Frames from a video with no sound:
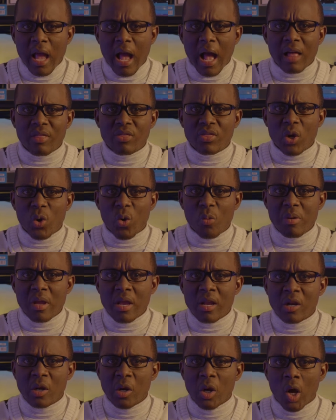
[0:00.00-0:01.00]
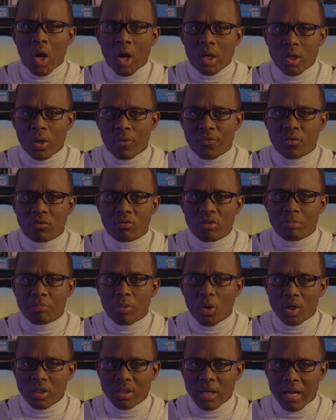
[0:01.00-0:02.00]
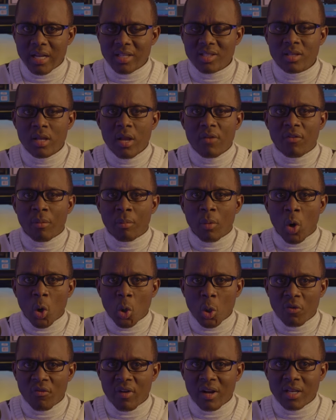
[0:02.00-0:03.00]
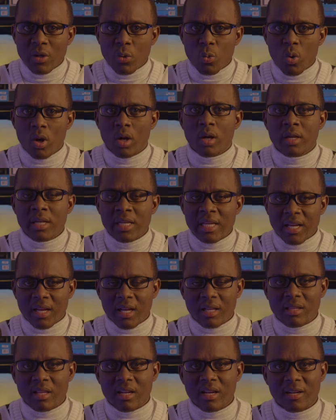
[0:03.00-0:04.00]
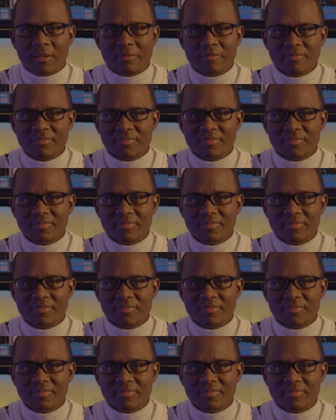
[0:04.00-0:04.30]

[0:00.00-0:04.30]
and there will be a lot of reporters from all over the world in Qatar.